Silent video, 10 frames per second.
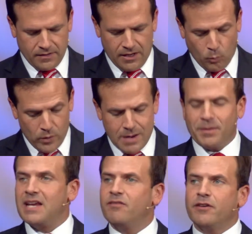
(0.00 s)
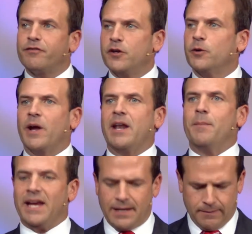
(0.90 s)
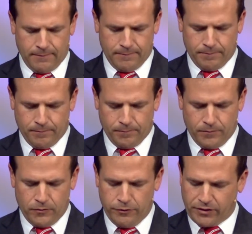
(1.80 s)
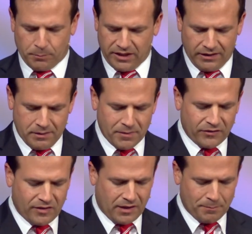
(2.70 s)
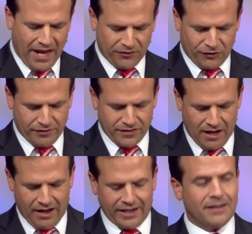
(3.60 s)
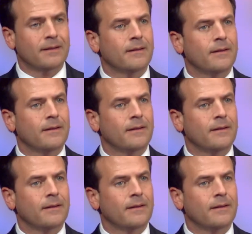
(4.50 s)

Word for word: and weep even for your enemy, you've completely missed the compassion of God.